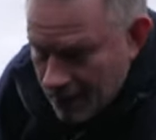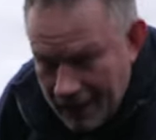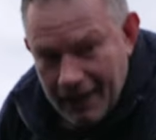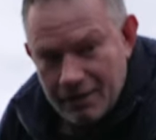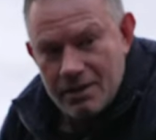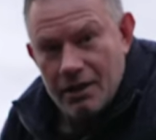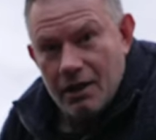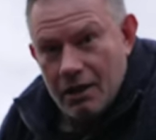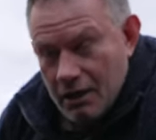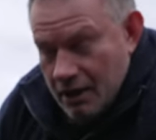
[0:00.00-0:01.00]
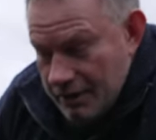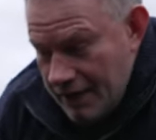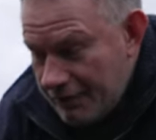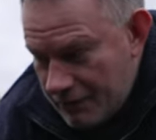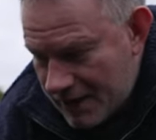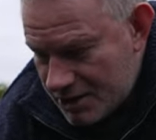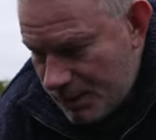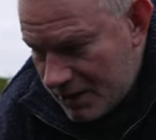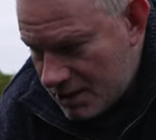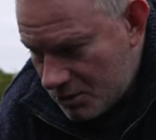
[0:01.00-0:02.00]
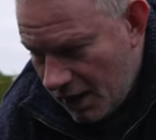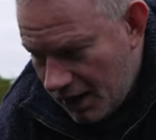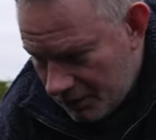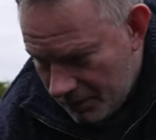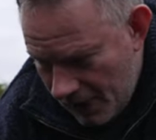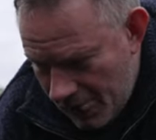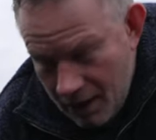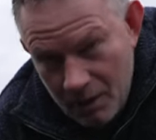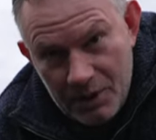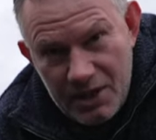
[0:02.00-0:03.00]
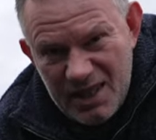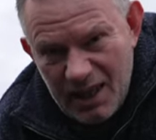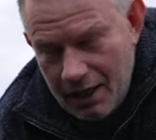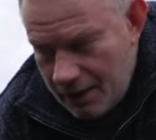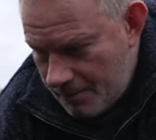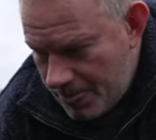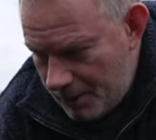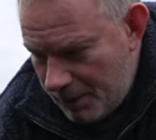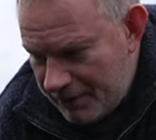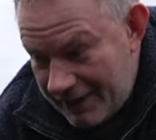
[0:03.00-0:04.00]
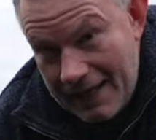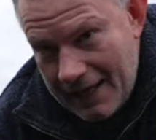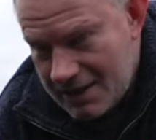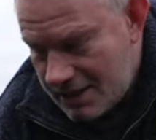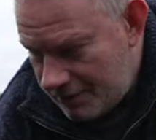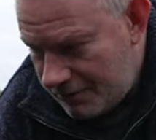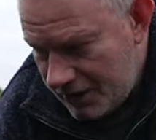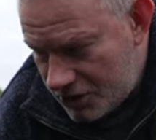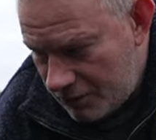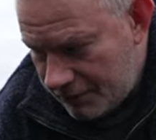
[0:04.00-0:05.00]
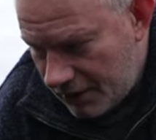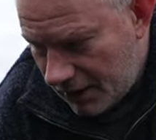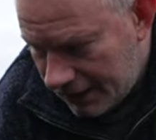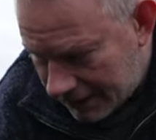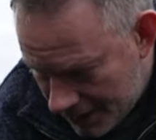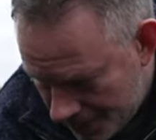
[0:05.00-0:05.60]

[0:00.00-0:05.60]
And the other aspect as well, which is a bit of a negative feature, if you like,